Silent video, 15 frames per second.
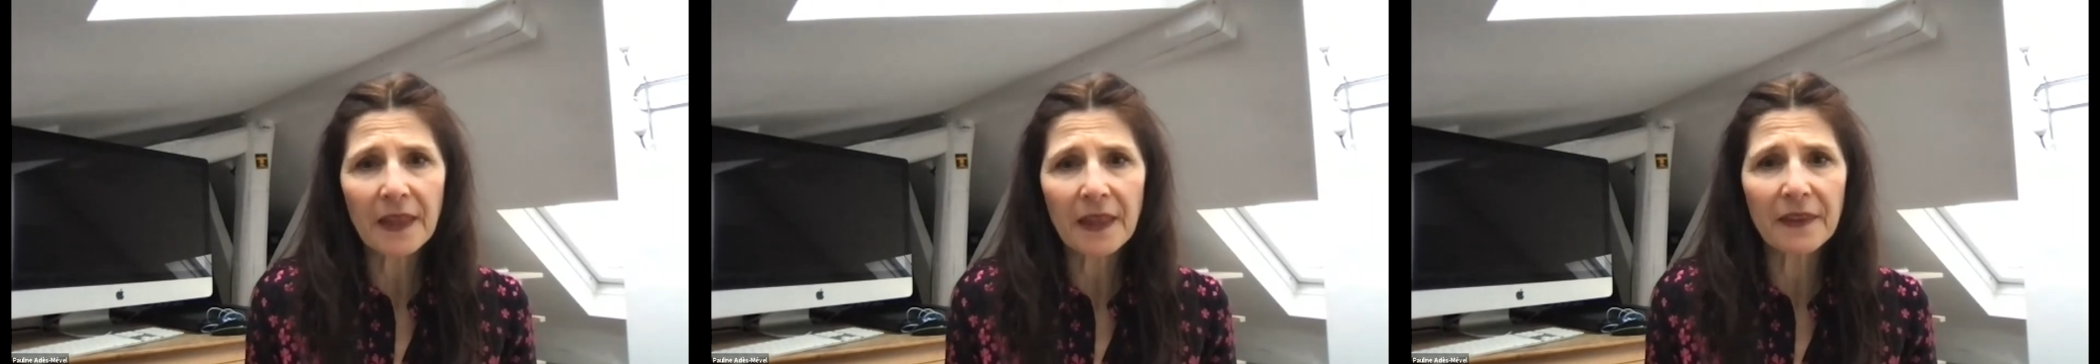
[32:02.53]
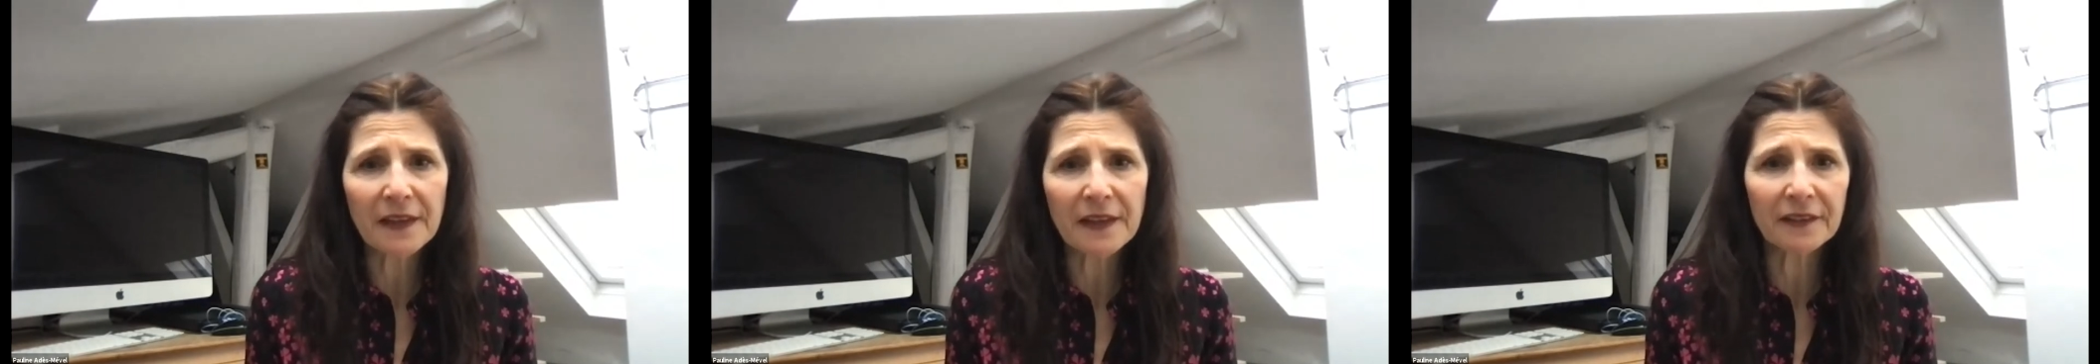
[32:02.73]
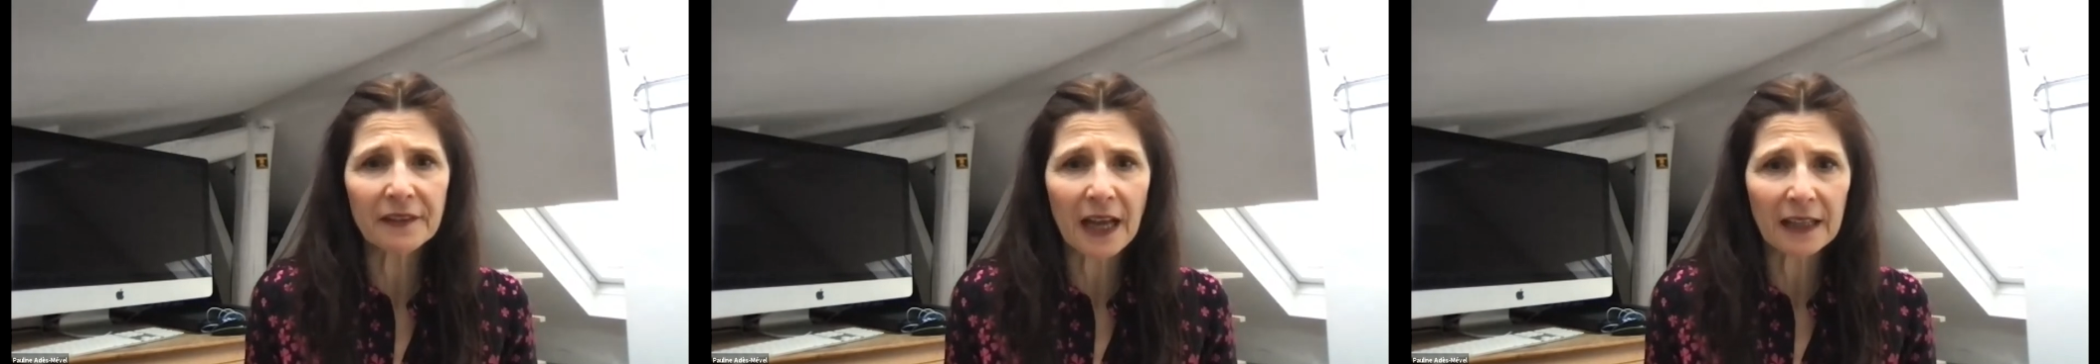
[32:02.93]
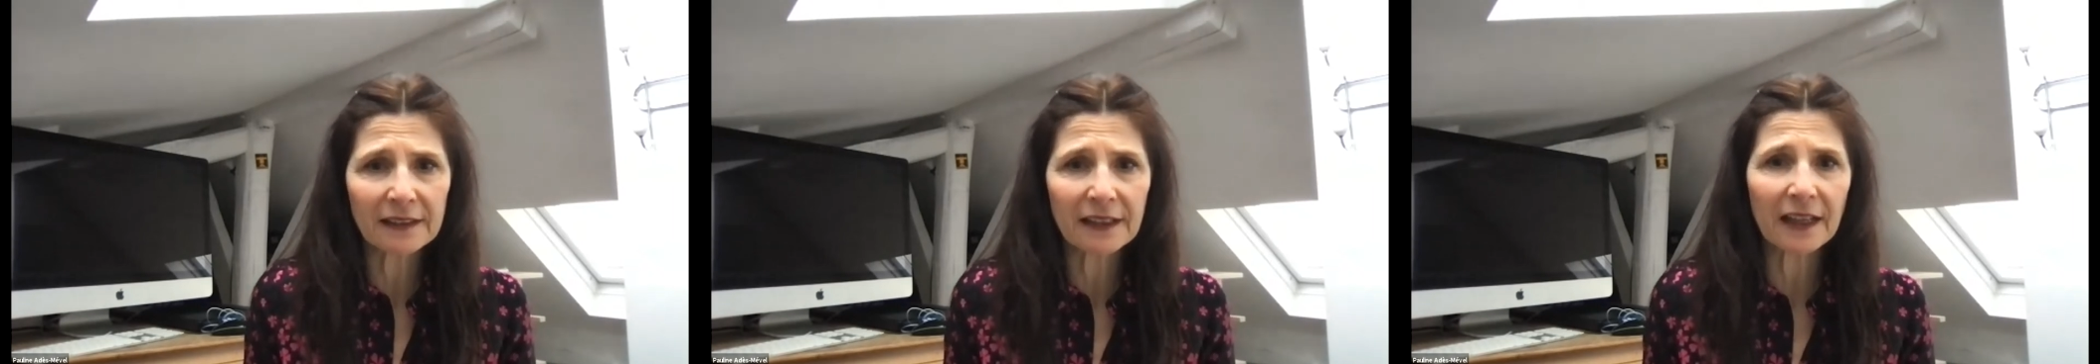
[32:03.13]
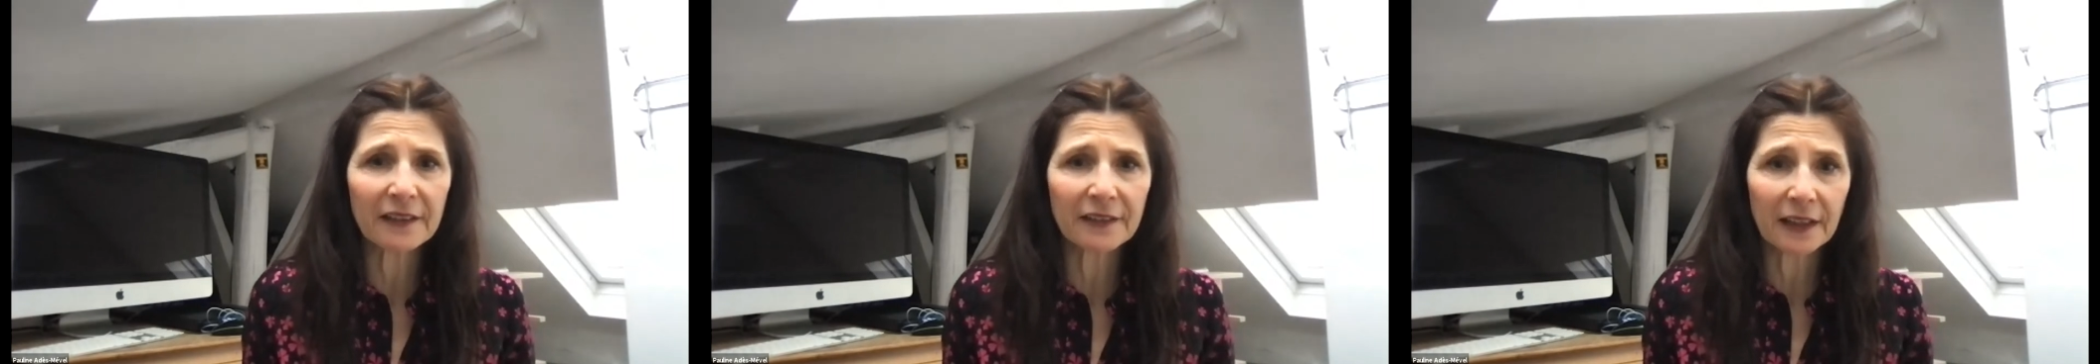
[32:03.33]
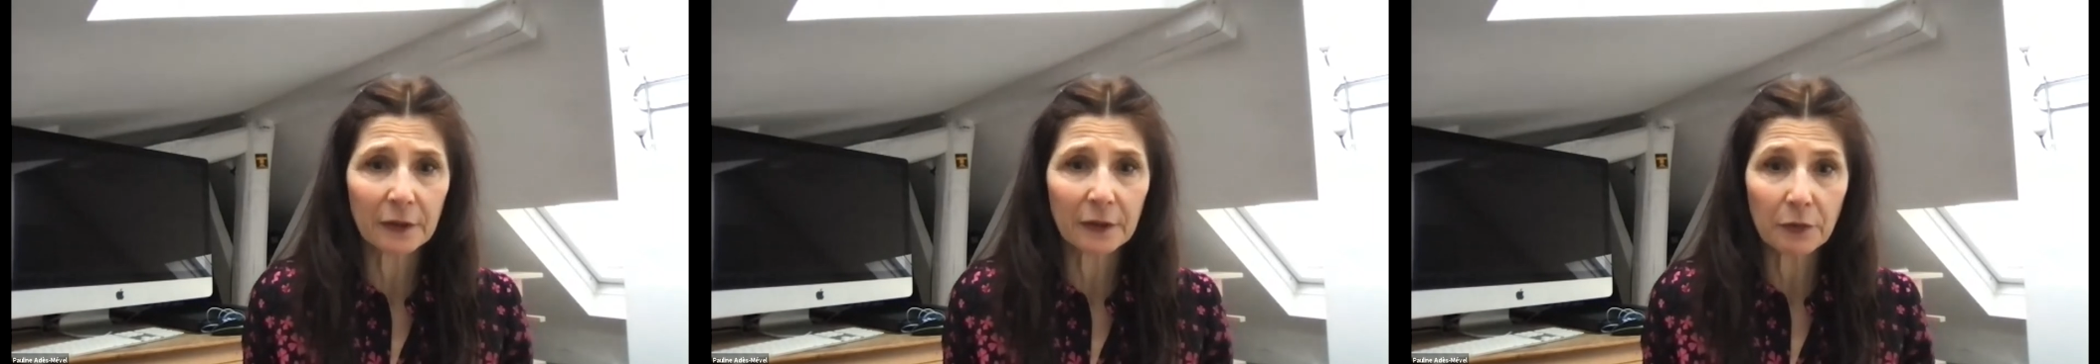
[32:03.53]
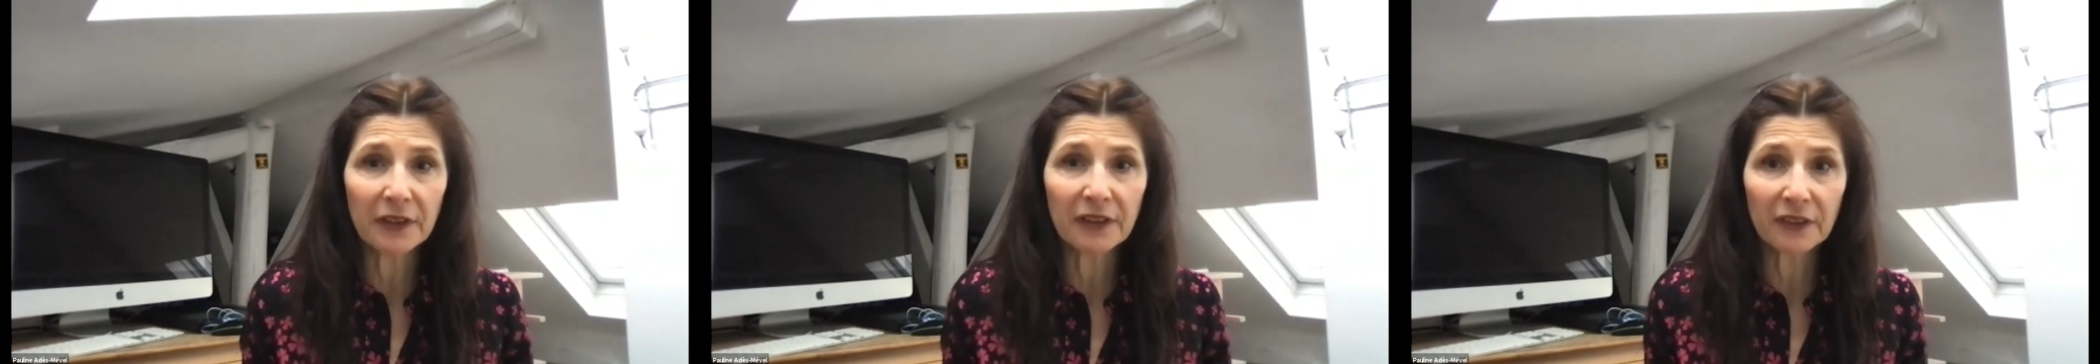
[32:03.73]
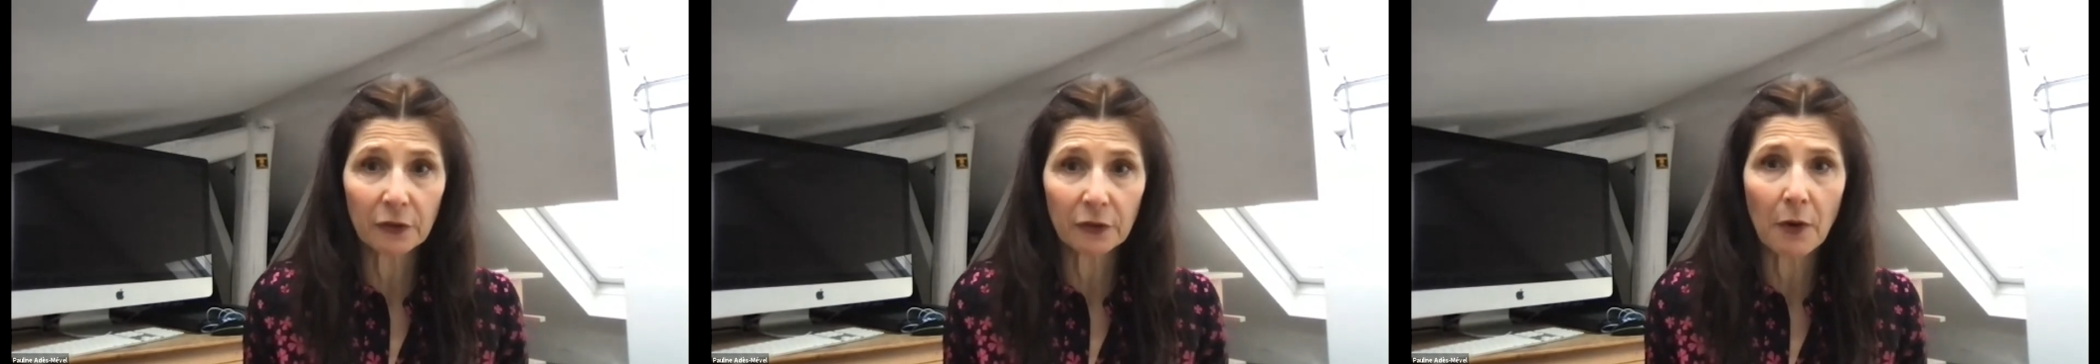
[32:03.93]
these attacks that we
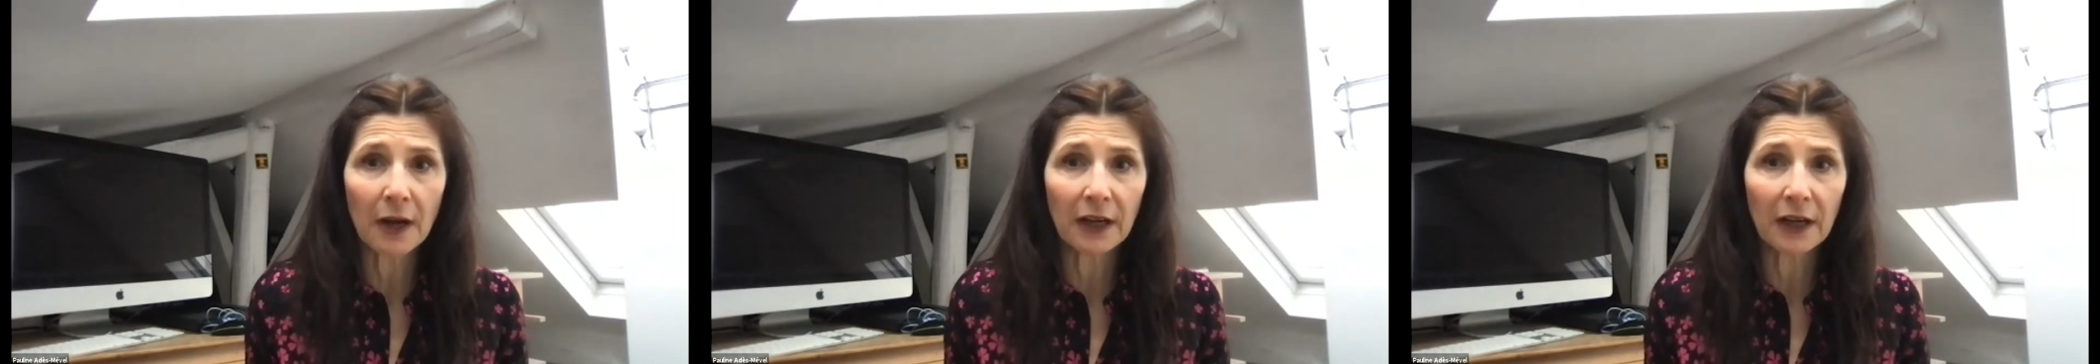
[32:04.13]
saw